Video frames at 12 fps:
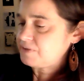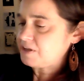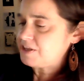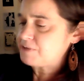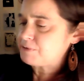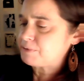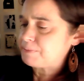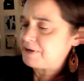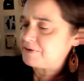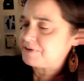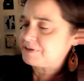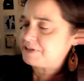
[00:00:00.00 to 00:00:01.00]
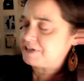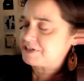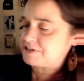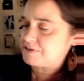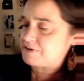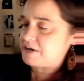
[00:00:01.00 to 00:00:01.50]
They would repair the leaks
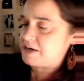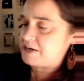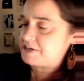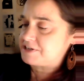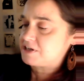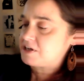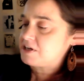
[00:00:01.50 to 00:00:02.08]
in their eyes.